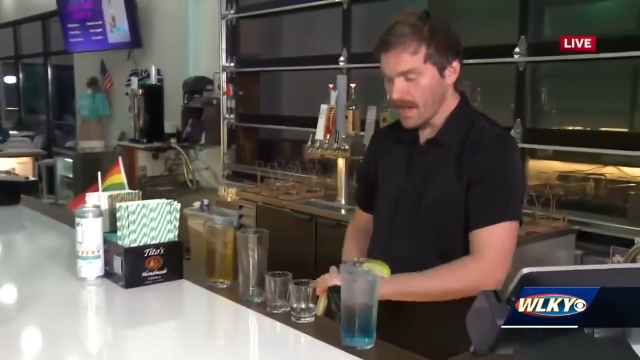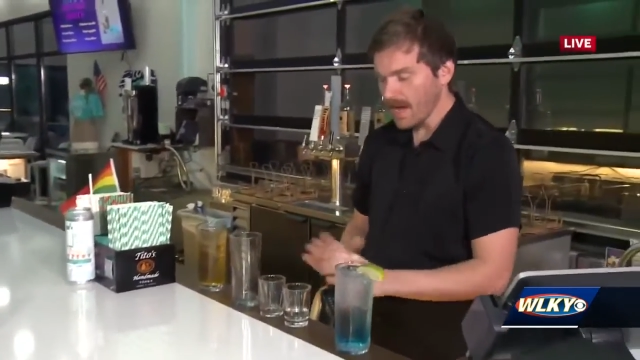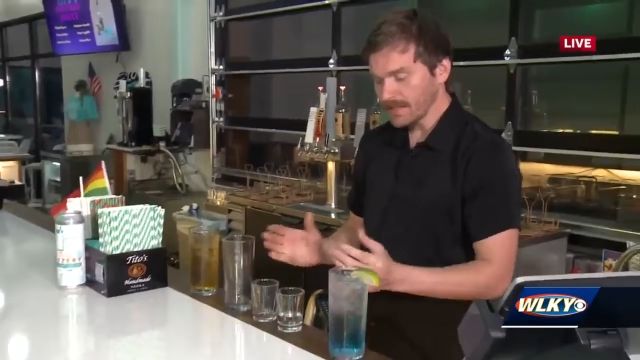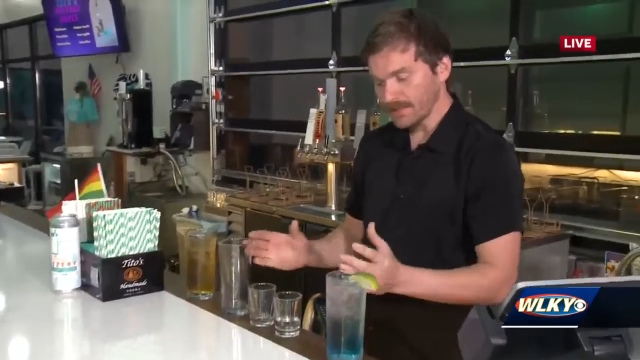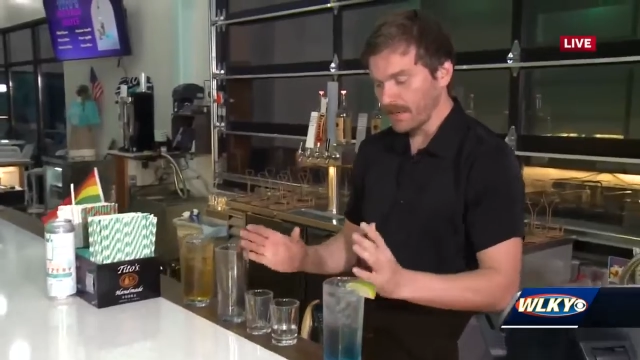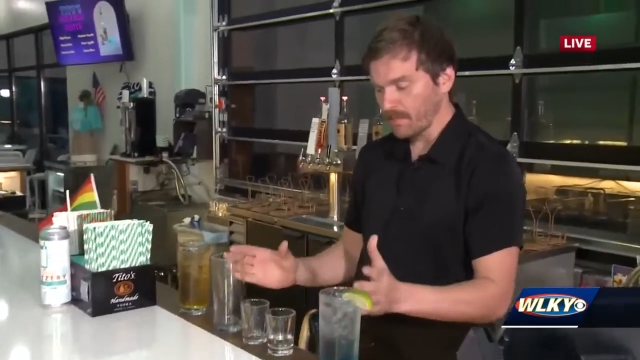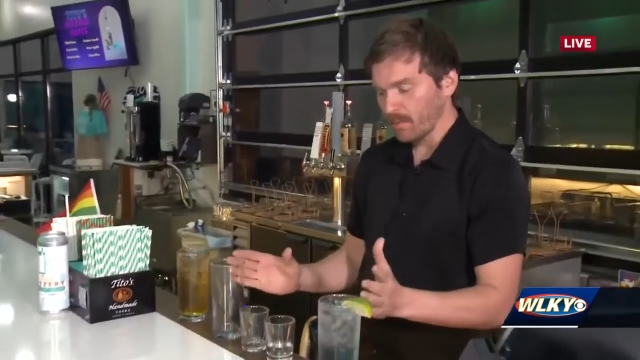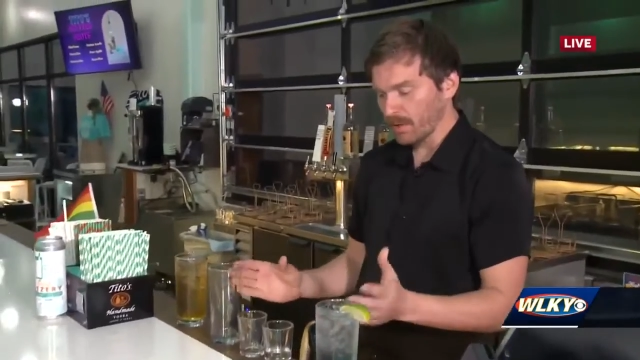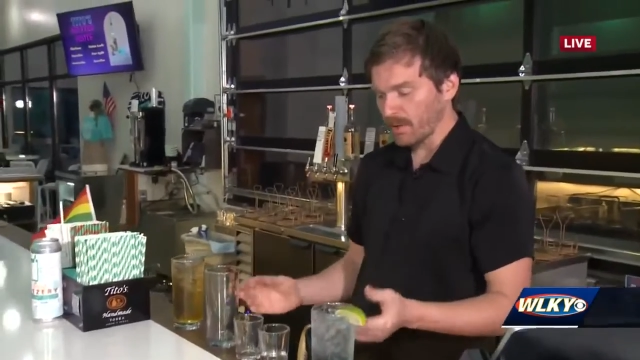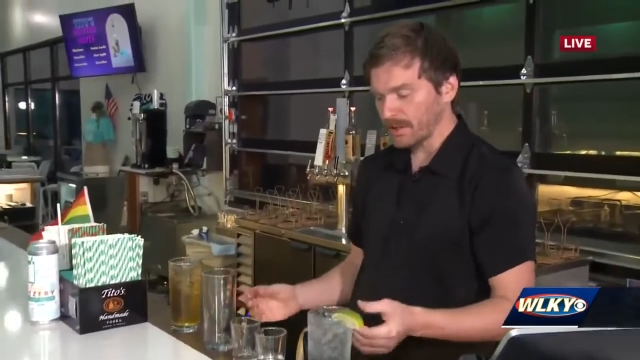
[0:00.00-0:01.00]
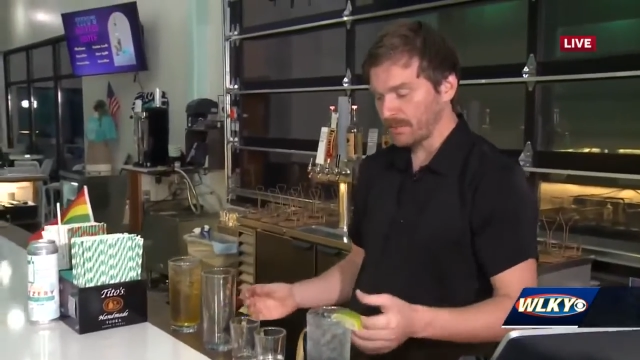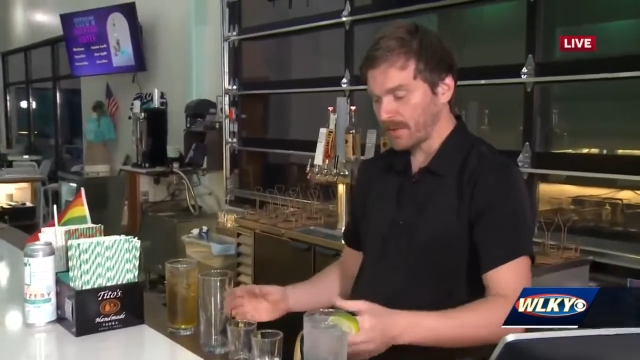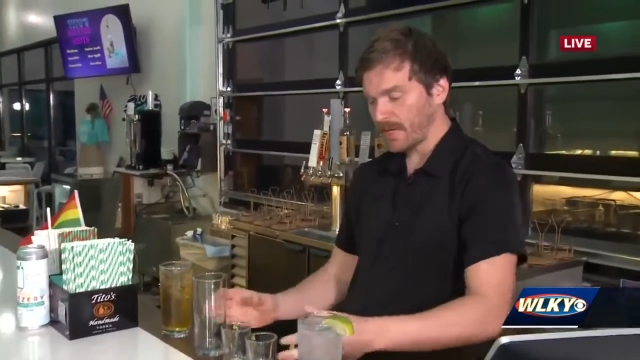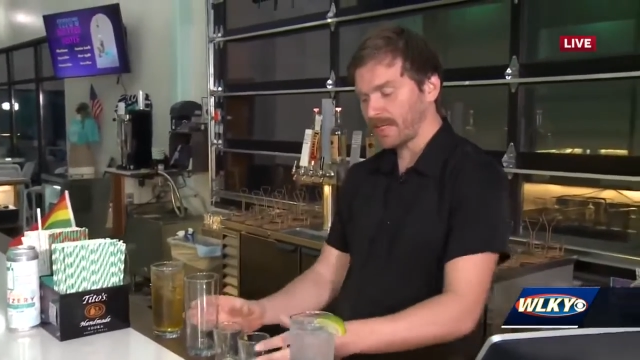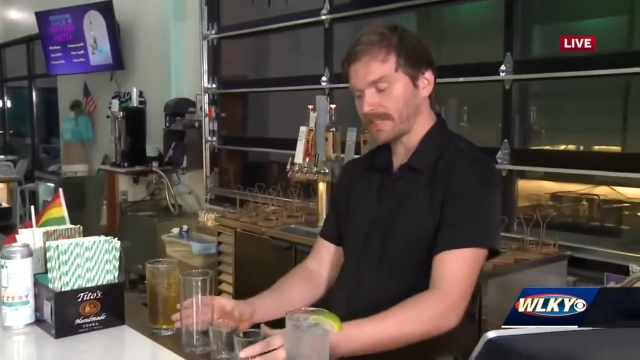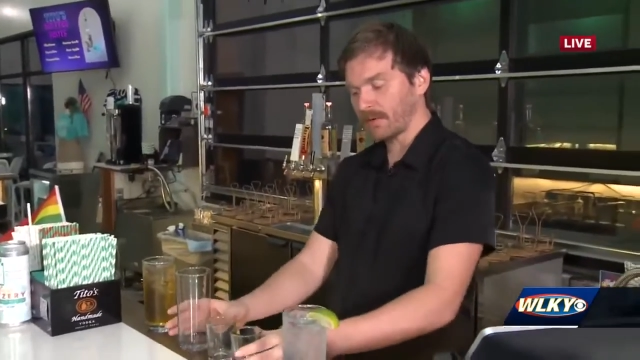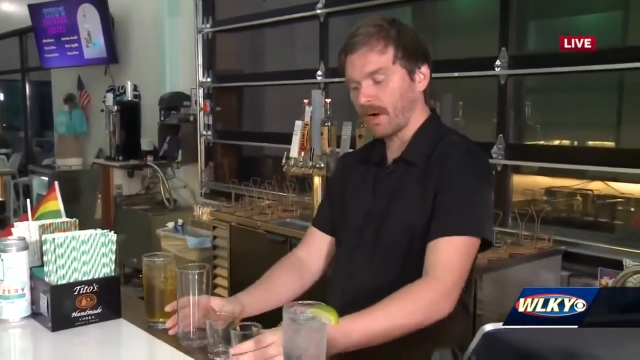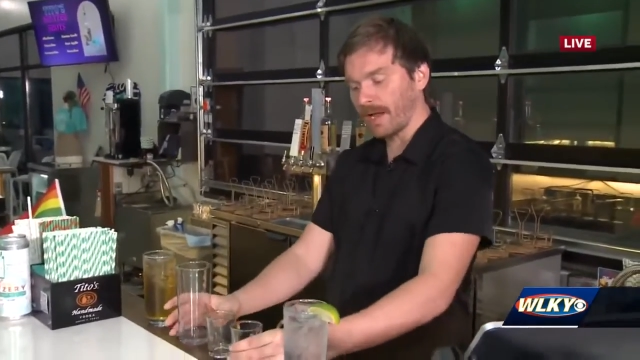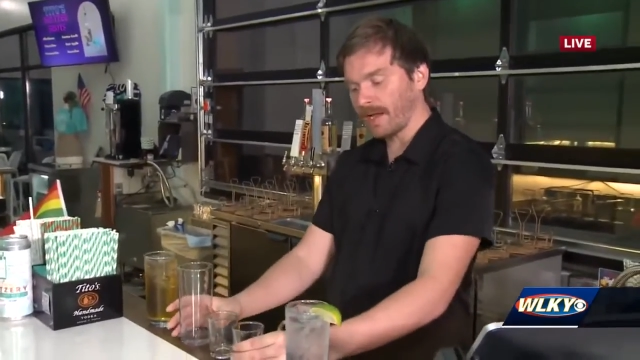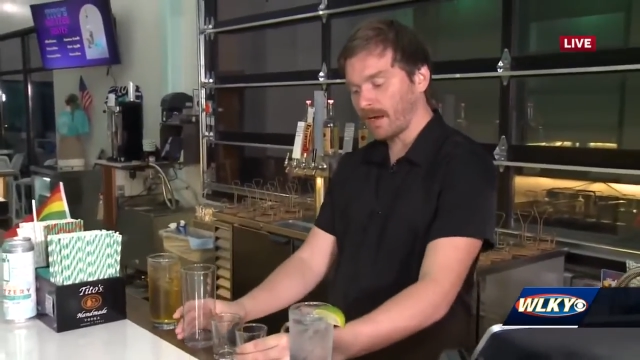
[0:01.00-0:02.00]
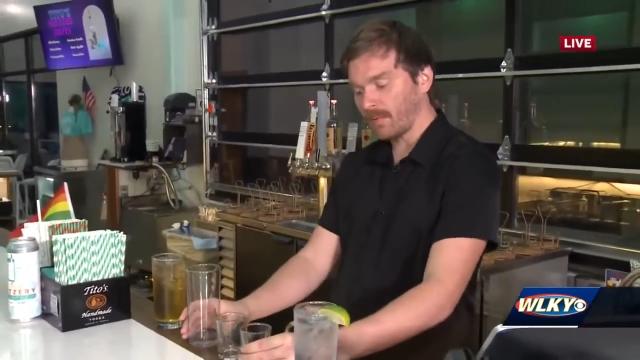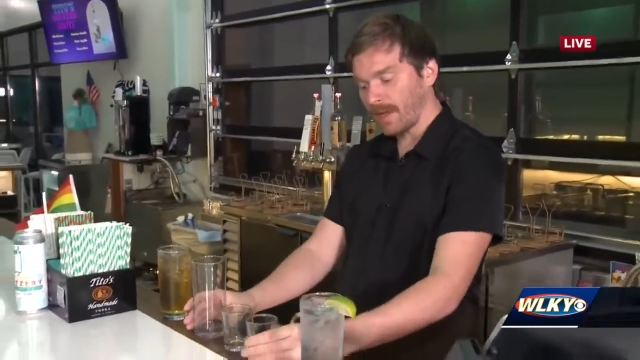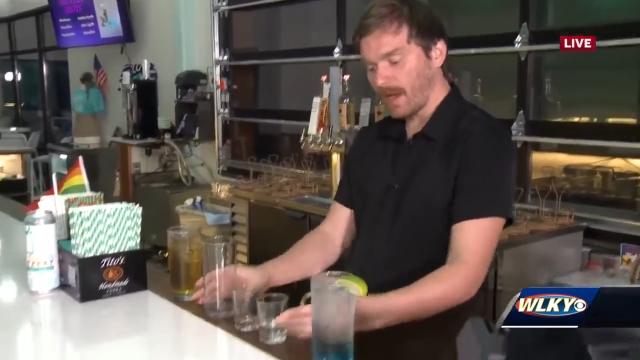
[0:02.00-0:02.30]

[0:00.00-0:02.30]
Yeah. So number one question we get. So right here we